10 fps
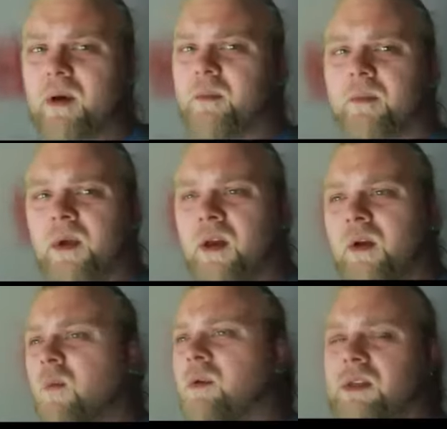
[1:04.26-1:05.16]
up,
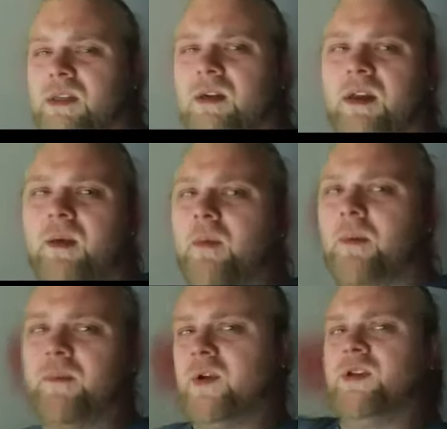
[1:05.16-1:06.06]
once the sun came
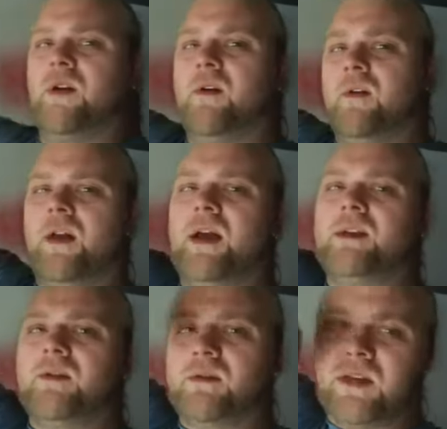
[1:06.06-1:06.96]
up, you saw all the
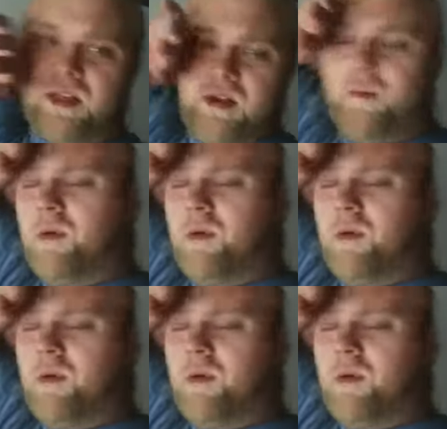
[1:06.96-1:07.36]
assholes in their